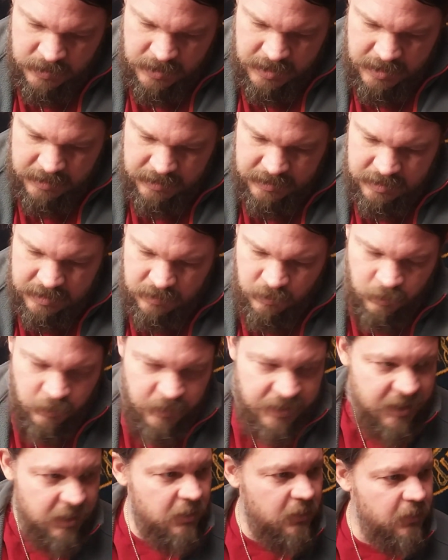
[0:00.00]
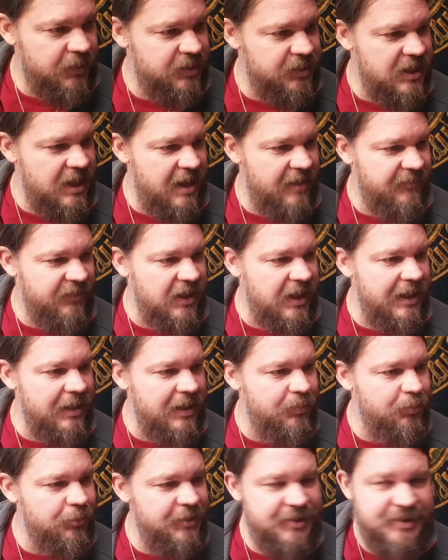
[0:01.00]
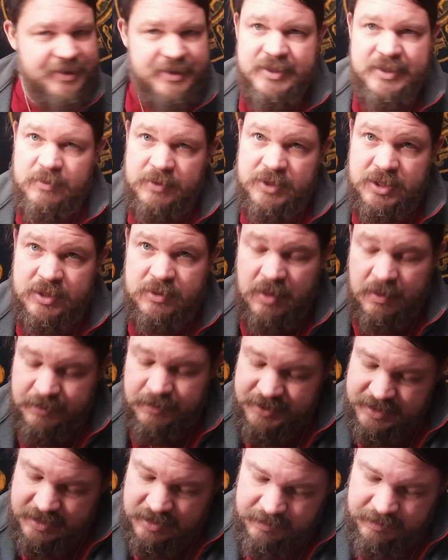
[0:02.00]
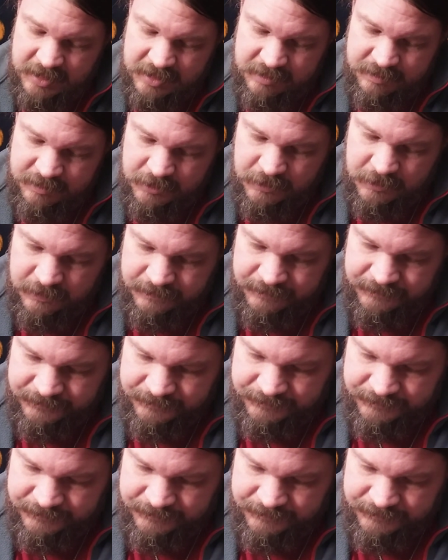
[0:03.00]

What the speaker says: And then we are going to have the High Priestess, which is represented by the Moon.